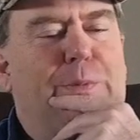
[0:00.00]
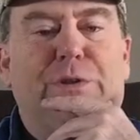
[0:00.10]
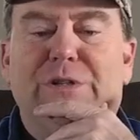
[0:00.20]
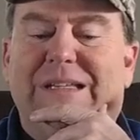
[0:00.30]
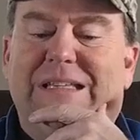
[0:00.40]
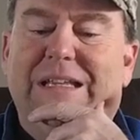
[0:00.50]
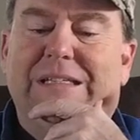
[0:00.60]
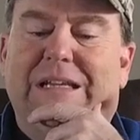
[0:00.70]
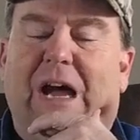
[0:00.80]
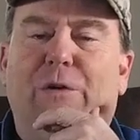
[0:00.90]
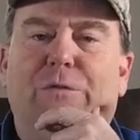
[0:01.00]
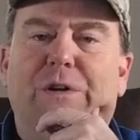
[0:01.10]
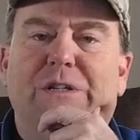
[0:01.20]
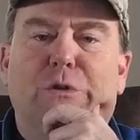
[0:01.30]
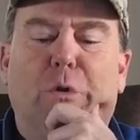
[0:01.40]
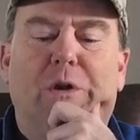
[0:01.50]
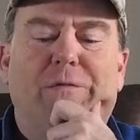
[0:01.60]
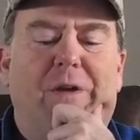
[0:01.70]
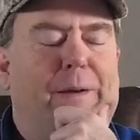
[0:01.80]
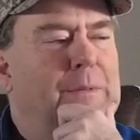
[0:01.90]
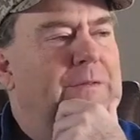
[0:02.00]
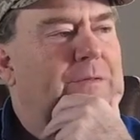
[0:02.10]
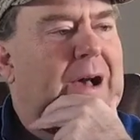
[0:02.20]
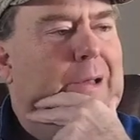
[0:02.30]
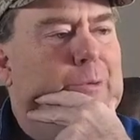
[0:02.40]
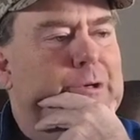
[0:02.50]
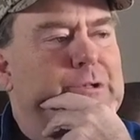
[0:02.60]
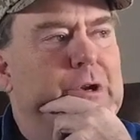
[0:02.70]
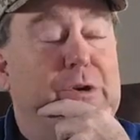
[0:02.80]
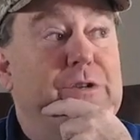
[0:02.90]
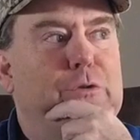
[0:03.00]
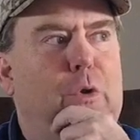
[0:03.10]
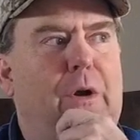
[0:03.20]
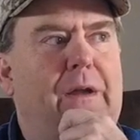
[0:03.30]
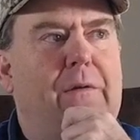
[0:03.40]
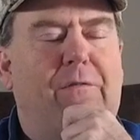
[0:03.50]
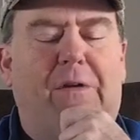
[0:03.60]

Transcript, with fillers: but there's a discount for His Glory family followers or His Glory